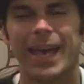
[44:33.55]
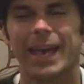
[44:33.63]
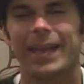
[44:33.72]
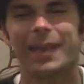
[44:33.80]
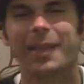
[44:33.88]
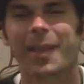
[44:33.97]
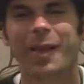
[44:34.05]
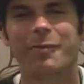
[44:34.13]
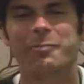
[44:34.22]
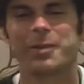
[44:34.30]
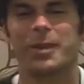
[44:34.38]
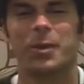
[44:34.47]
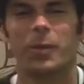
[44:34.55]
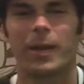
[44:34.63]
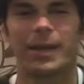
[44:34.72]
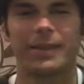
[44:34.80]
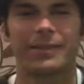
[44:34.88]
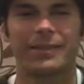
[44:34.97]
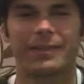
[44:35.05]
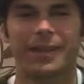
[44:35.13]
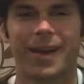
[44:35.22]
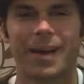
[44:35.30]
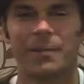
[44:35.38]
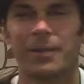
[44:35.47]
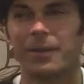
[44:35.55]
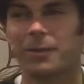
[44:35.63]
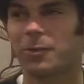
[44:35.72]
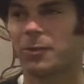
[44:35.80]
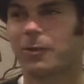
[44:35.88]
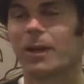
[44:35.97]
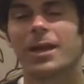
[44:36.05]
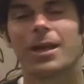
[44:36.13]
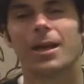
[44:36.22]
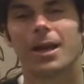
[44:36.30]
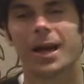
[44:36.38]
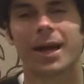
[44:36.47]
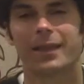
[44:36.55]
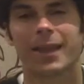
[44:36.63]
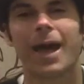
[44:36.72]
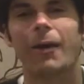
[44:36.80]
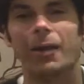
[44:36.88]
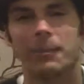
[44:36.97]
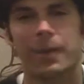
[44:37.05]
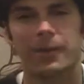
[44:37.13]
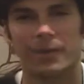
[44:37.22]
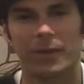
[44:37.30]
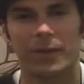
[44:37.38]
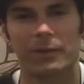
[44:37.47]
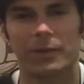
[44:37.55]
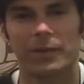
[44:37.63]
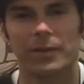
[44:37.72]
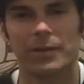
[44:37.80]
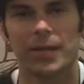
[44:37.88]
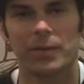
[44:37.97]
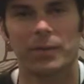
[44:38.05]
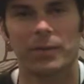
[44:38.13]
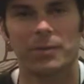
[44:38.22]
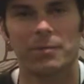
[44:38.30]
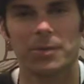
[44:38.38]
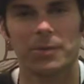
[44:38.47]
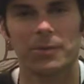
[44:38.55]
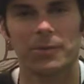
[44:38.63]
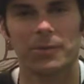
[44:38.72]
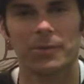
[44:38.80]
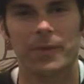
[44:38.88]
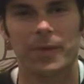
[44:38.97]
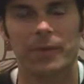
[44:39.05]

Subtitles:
and I love being awake at this time and sort of allowing myself to connect with the muse.